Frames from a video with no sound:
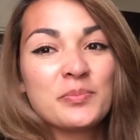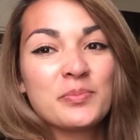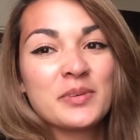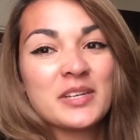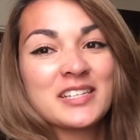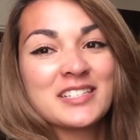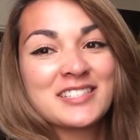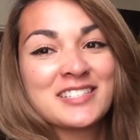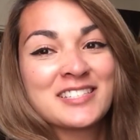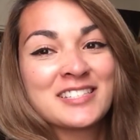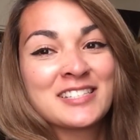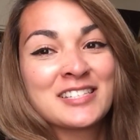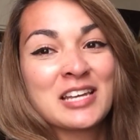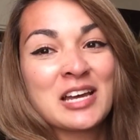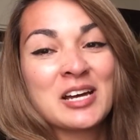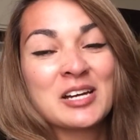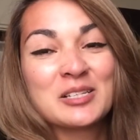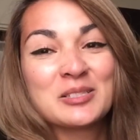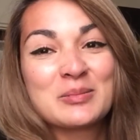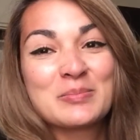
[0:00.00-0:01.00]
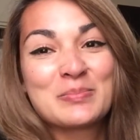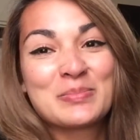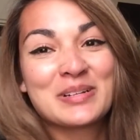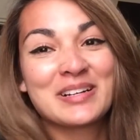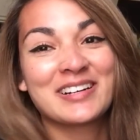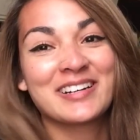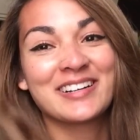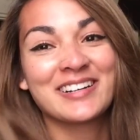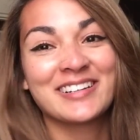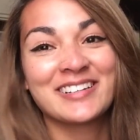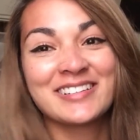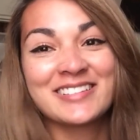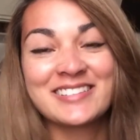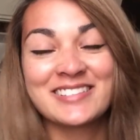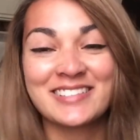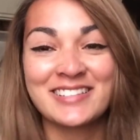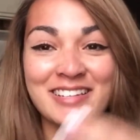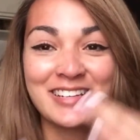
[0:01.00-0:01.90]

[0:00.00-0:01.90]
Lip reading: bit sunburned